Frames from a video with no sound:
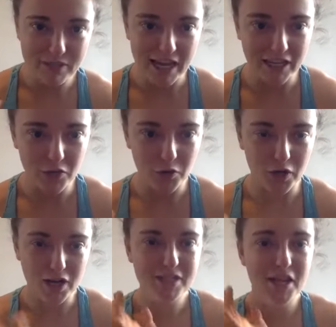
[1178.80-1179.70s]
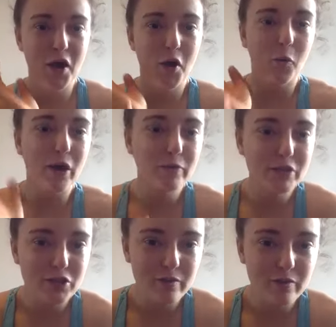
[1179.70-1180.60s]
taking your class, when we
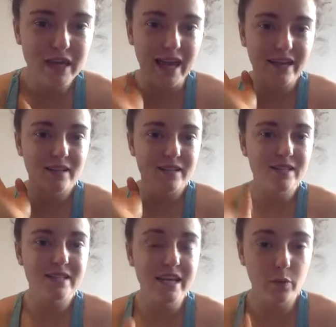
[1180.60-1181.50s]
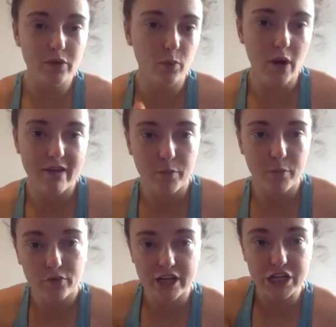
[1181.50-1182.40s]
do them again, stick with whatever
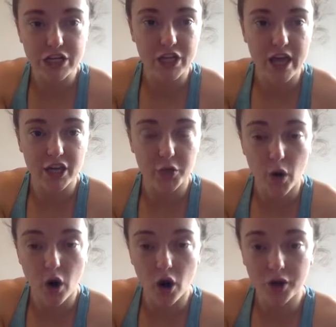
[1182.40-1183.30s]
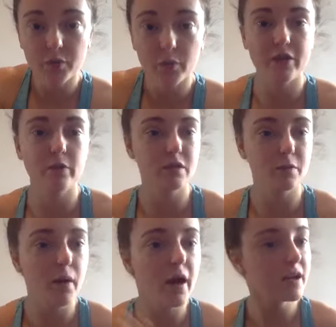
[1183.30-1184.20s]
progression that you were on, whether it was the
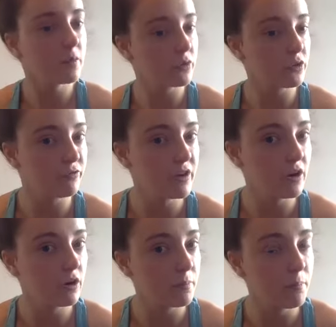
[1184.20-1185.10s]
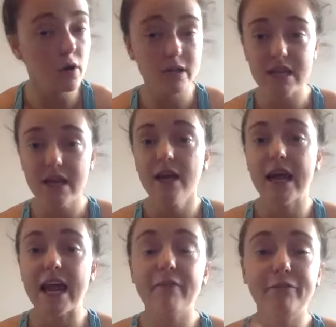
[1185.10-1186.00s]
pike with your feet on the box,
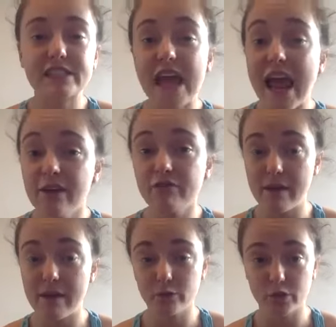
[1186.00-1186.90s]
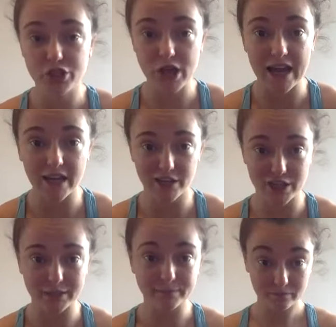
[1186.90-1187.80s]
if 10 reps was challenging.